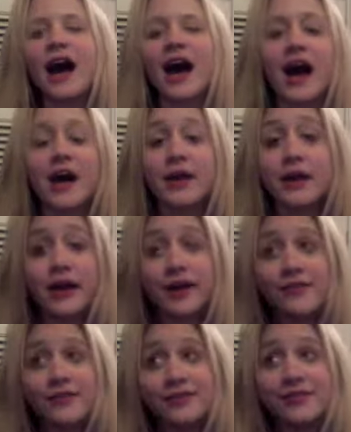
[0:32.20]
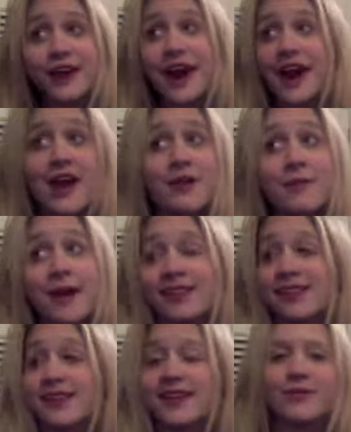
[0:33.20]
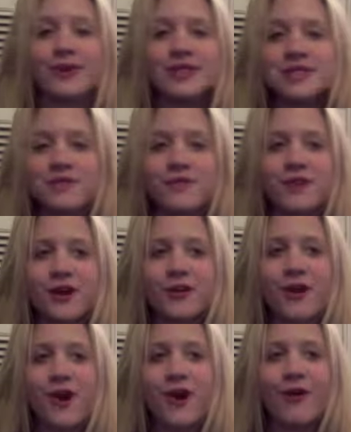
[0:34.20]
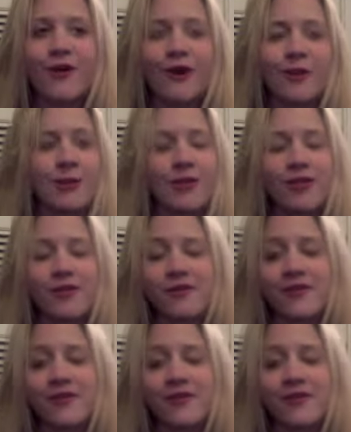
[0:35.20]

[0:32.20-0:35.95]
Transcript: I even got out of my seat and went to the front row while my brother